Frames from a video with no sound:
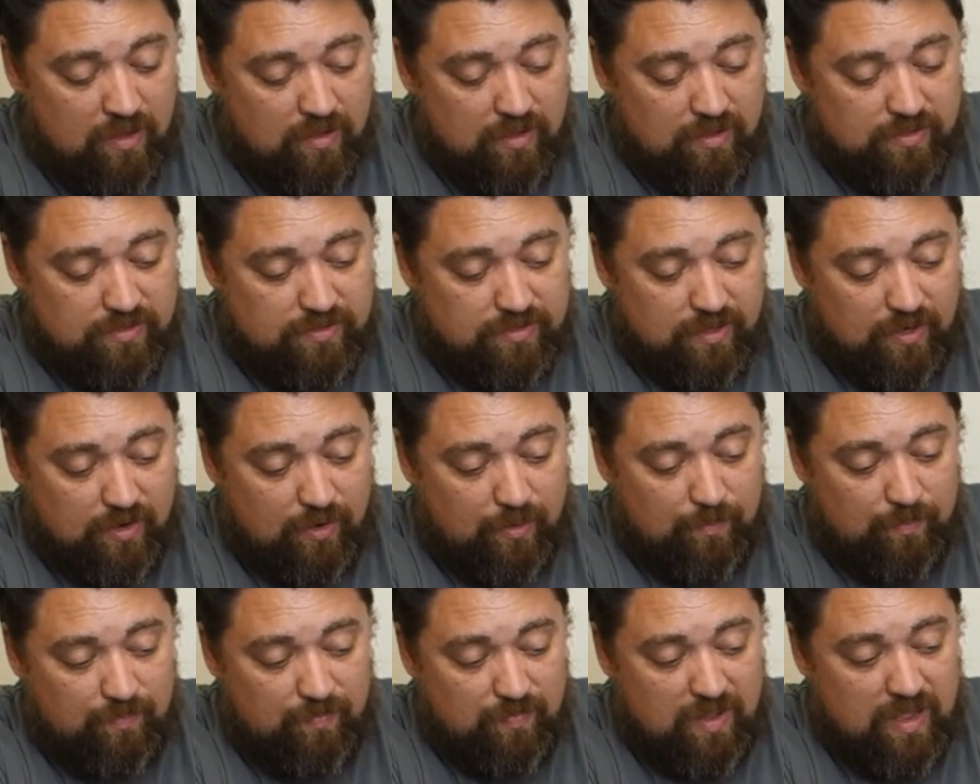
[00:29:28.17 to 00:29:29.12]

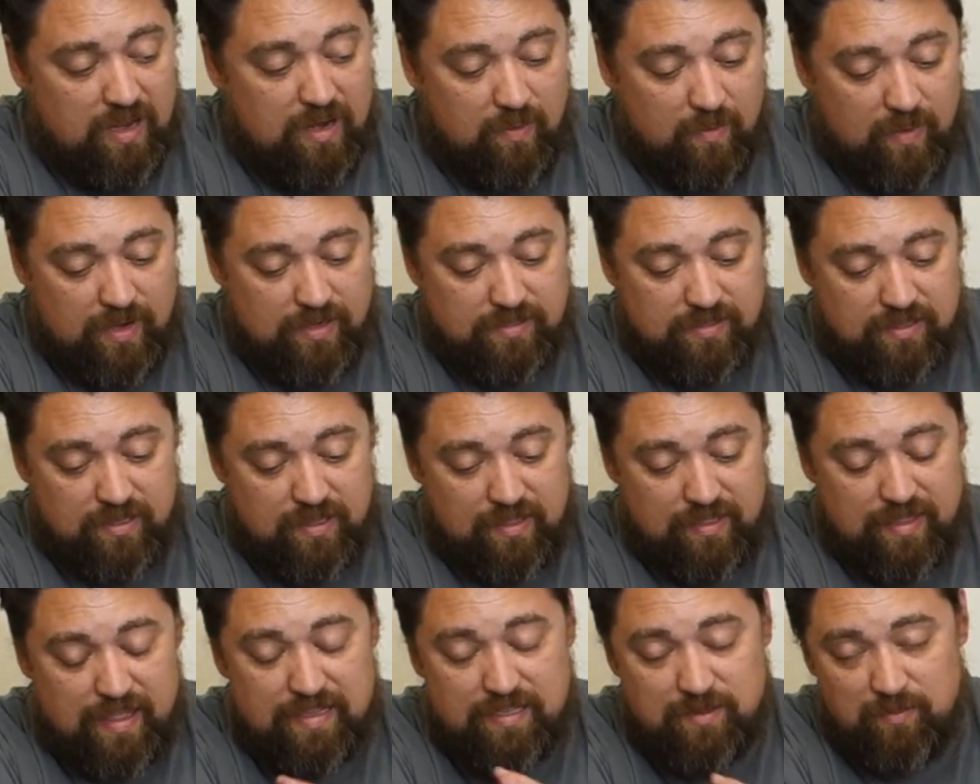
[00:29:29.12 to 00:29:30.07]
So anyways,
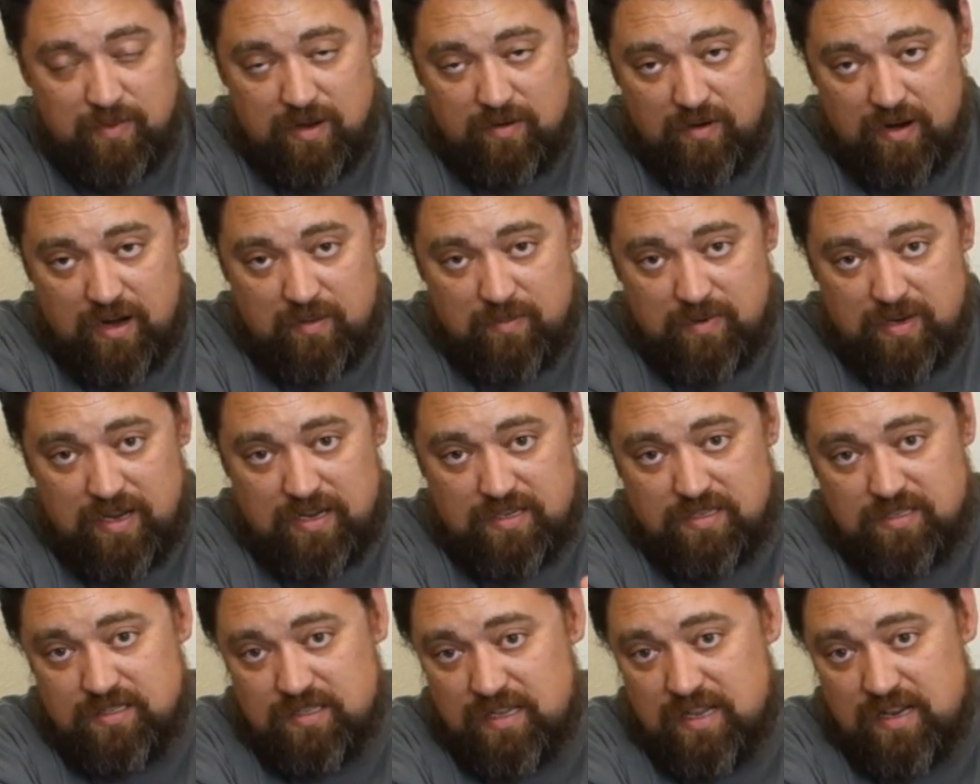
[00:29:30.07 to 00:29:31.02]
that's my
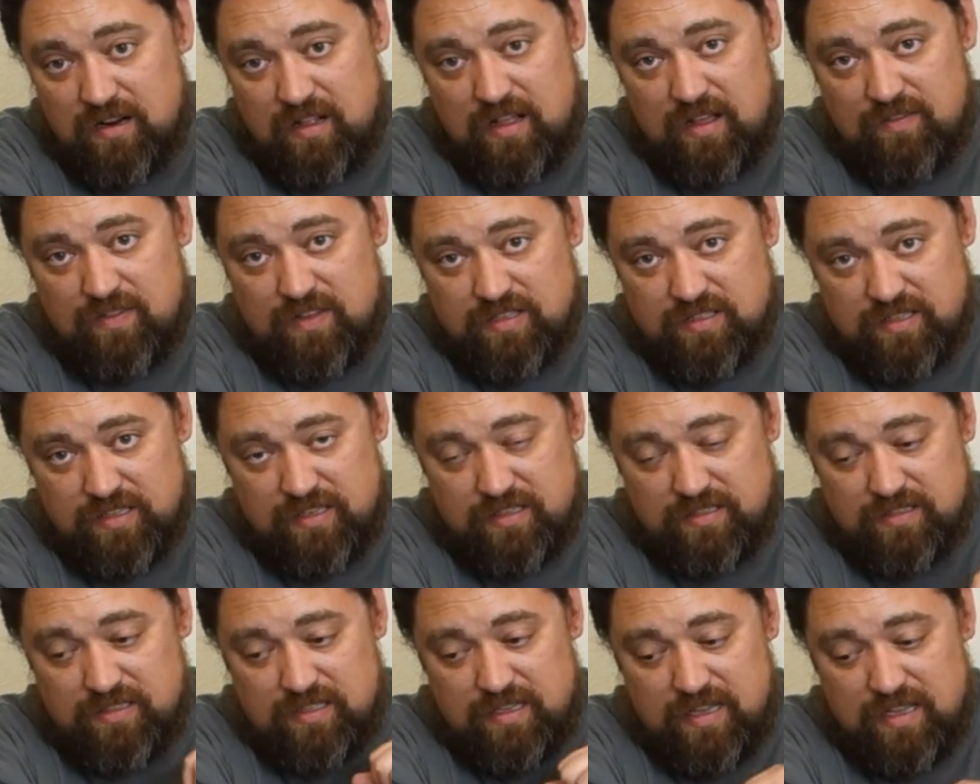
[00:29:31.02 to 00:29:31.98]
recommendations. Again, I'll have these
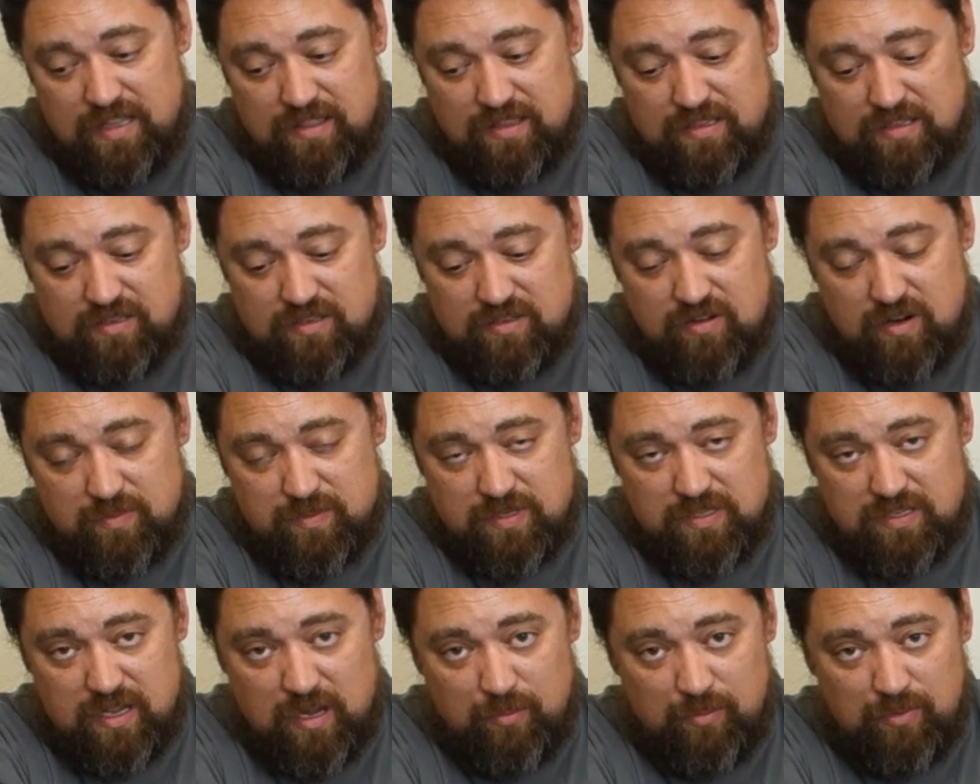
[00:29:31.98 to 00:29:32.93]
links in the
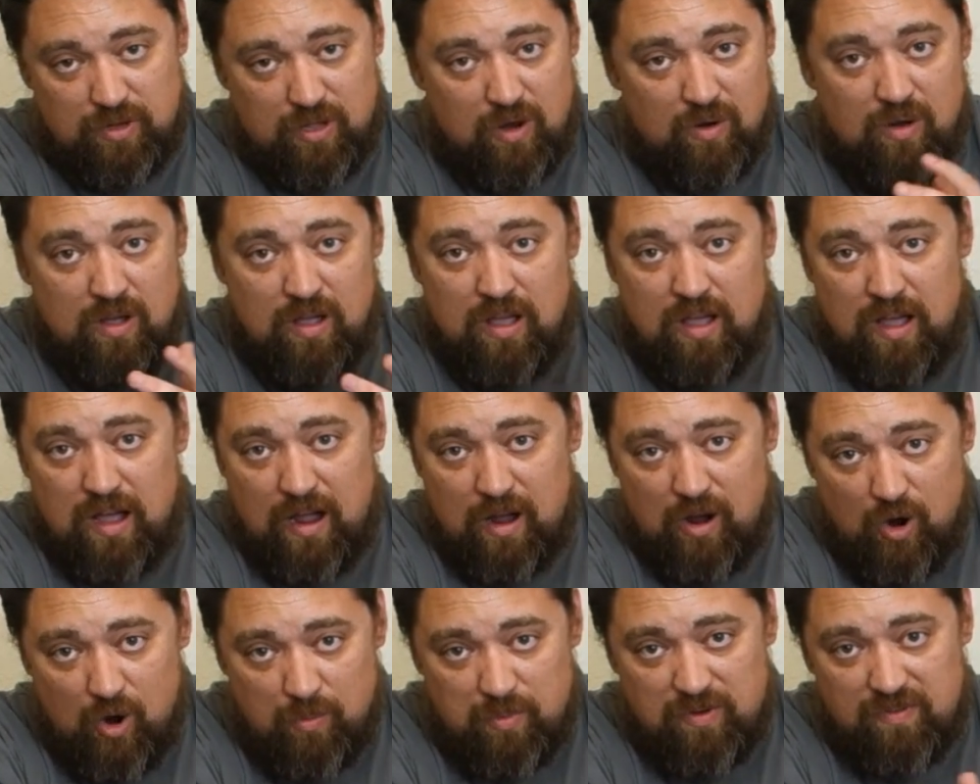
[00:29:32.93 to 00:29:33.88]
description down below. I
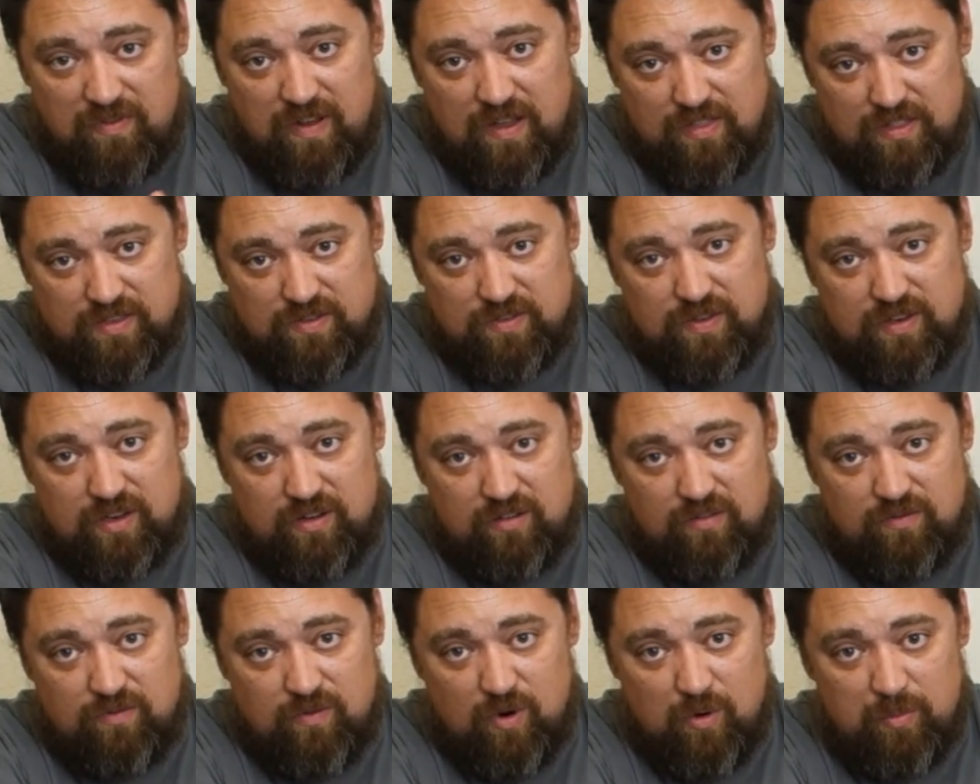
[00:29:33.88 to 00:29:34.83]
hope you found this video
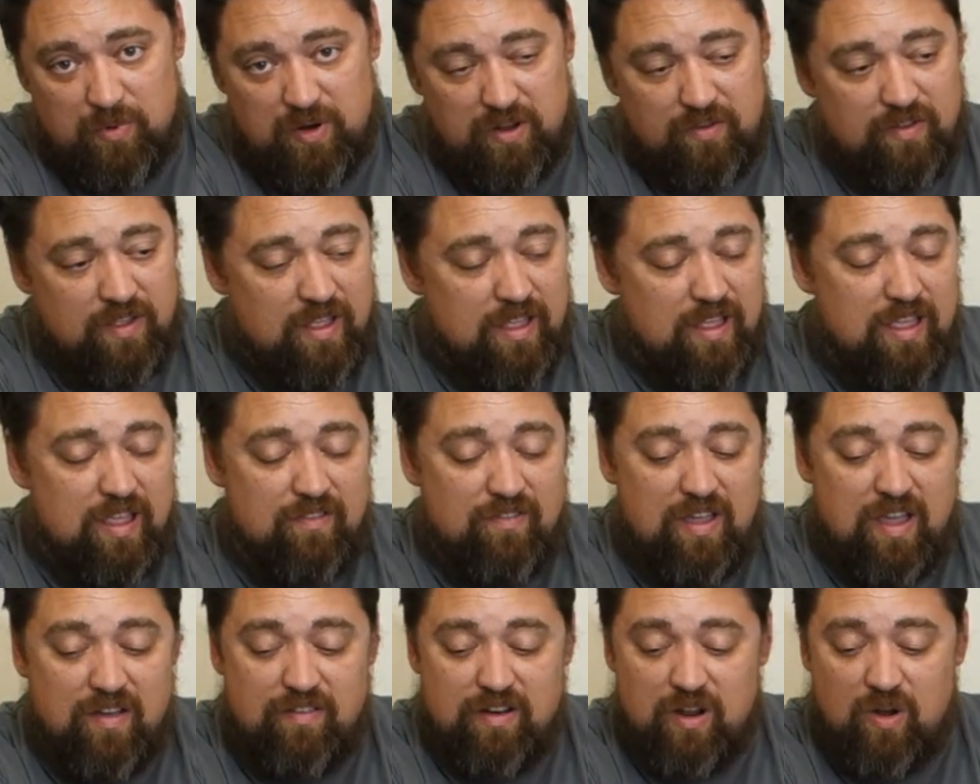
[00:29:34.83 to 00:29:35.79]
informative. If
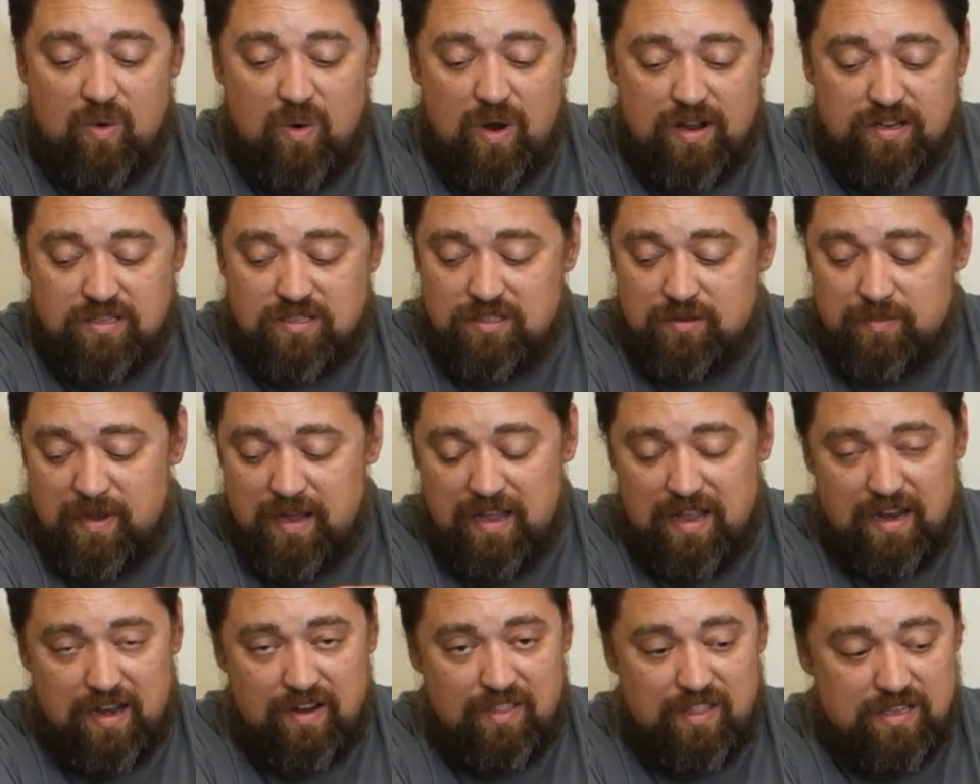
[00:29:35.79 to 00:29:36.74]
you have any questions about
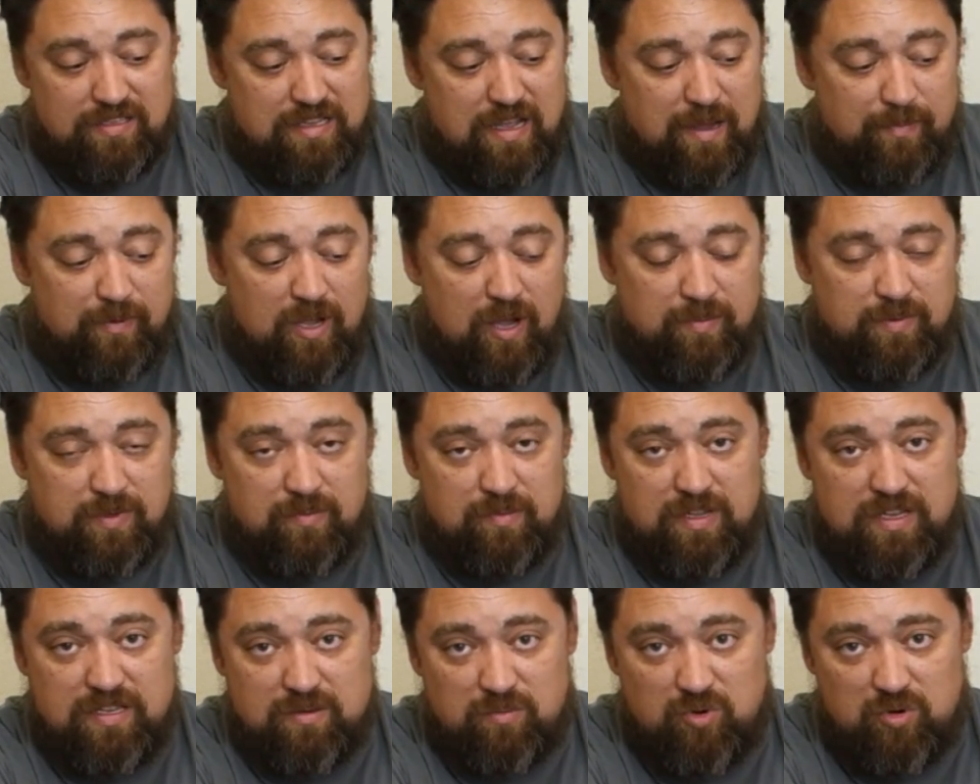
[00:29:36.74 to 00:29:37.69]
any of these laptops, some of
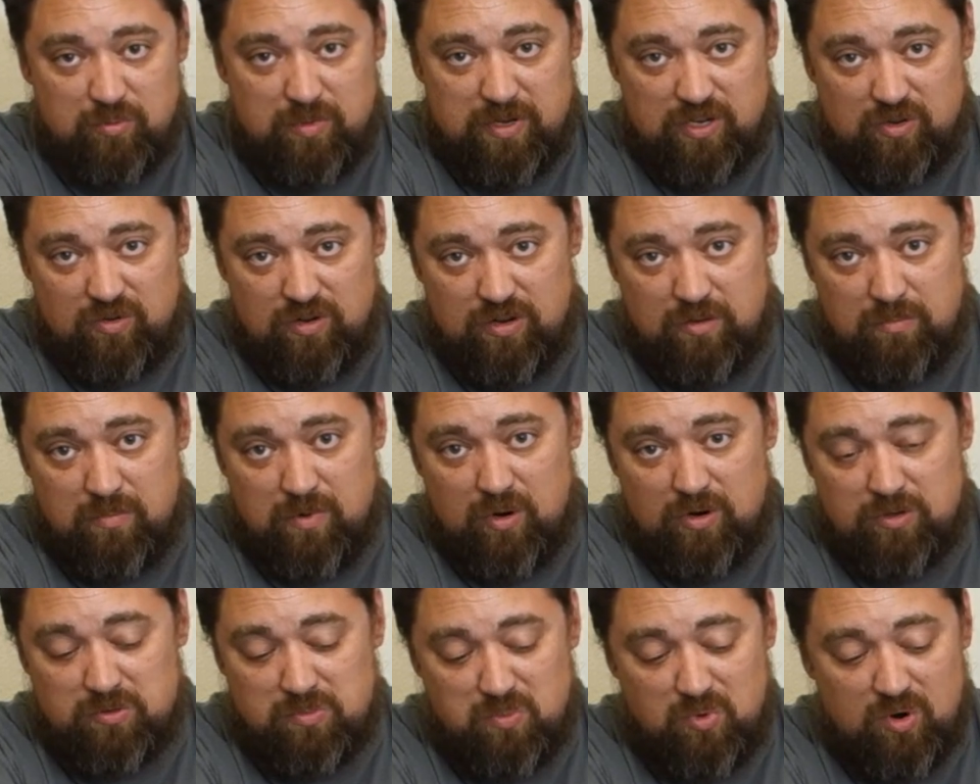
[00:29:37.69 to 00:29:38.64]
these I'm going to be doing a
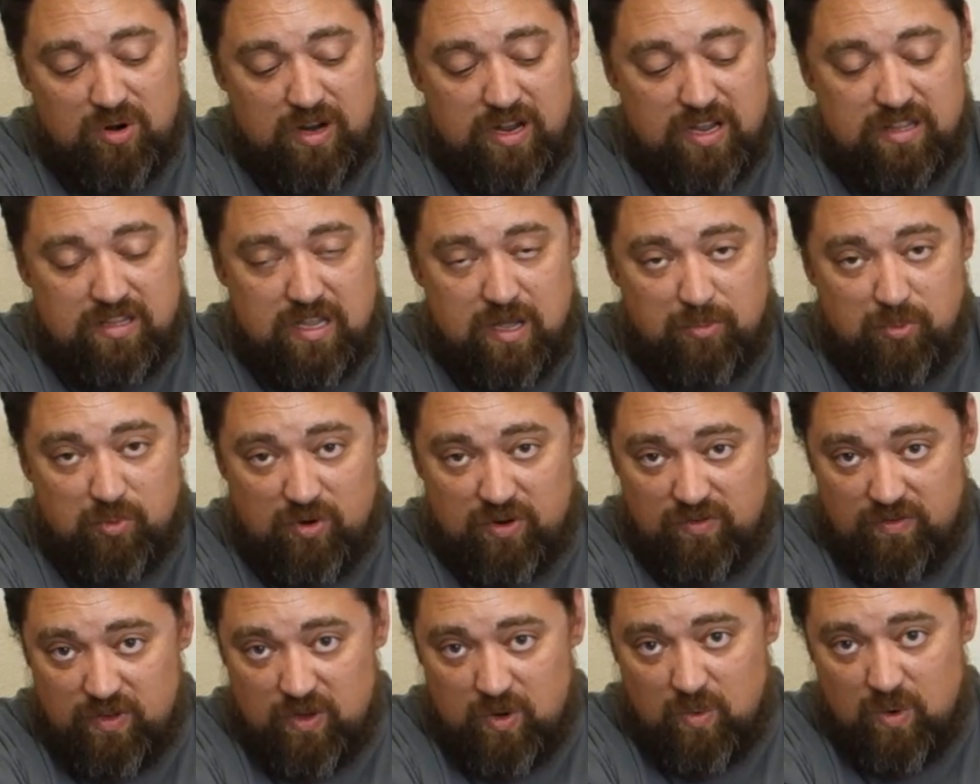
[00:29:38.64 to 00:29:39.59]
much more in-depth
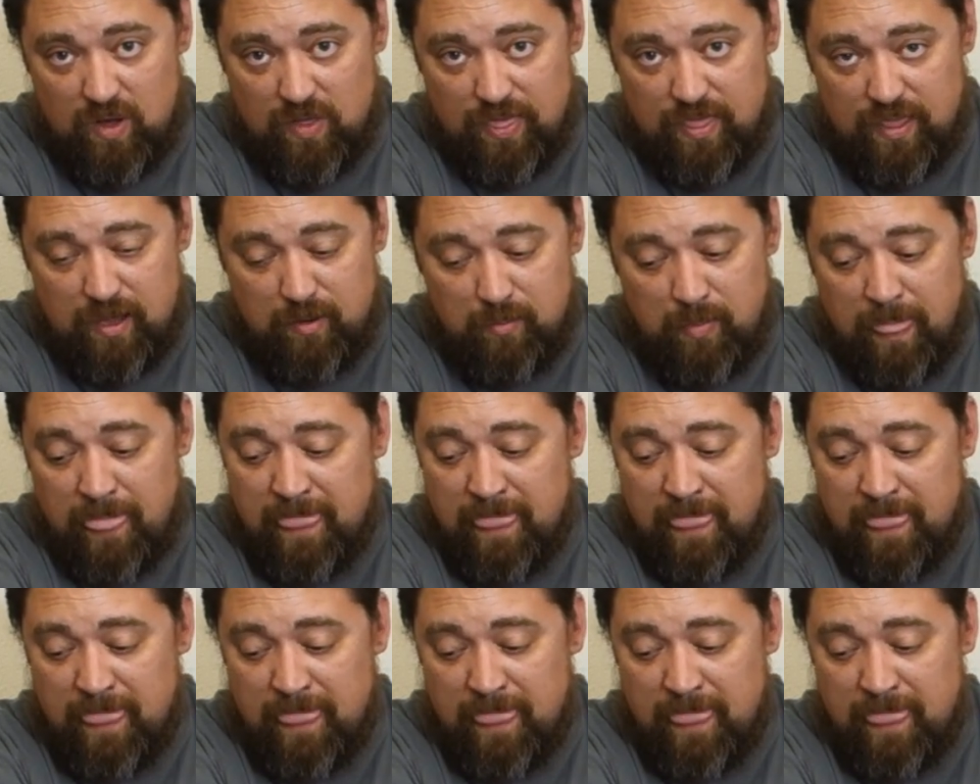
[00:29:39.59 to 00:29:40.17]
review on them.